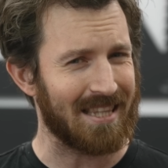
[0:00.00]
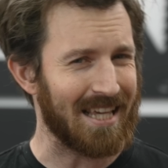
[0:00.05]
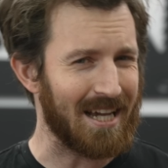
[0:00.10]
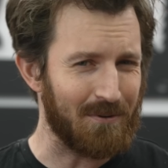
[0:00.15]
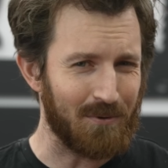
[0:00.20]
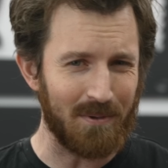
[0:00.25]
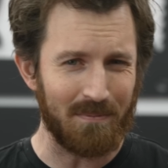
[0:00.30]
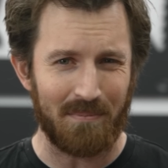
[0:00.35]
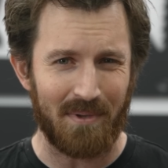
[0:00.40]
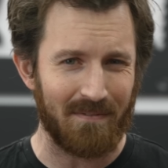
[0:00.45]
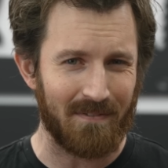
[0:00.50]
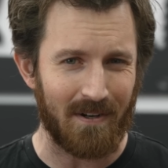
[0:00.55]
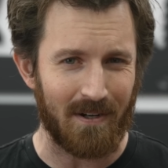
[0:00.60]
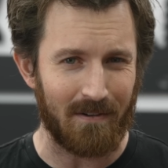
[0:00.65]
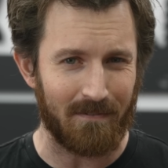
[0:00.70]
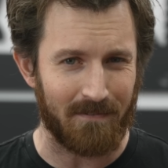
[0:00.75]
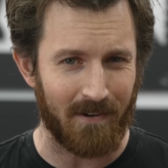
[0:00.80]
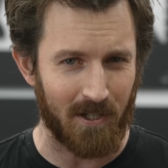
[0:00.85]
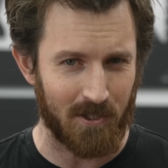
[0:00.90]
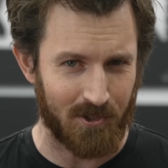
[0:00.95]
that wouldn't be
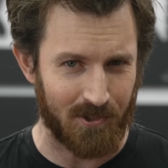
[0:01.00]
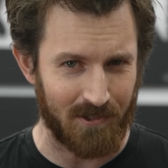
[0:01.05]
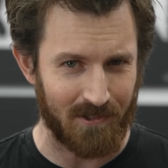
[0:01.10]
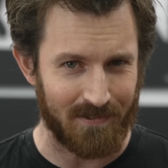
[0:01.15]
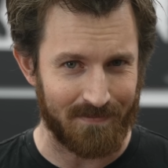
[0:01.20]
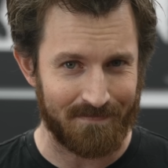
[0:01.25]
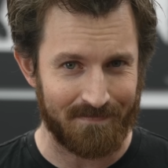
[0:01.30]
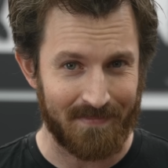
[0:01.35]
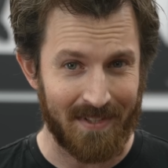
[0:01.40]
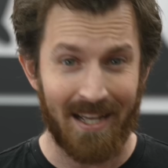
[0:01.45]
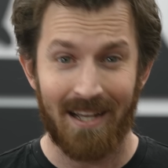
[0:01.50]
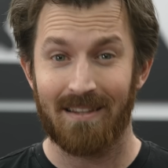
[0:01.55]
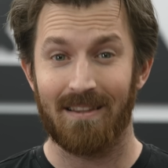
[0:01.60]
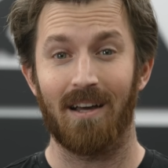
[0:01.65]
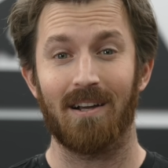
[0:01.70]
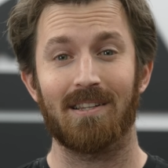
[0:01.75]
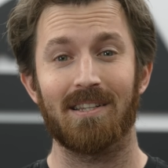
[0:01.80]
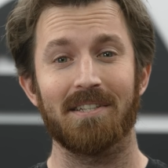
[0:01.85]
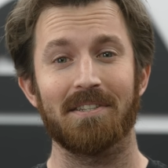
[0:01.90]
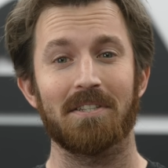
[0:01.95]
very functional.
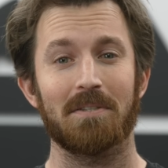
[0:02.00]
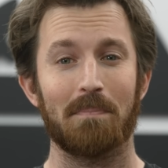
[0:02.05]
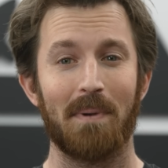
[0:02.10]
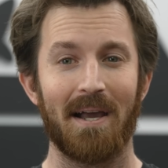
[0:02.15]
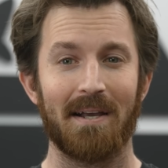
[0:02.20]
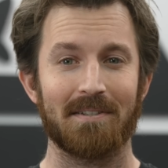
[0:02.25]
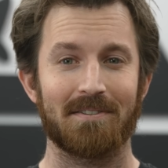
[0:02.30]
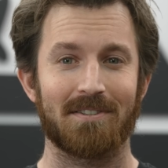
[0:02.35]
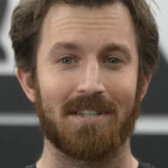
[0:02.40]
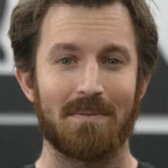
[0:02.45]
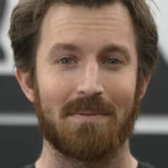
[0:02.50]
Luckily, this past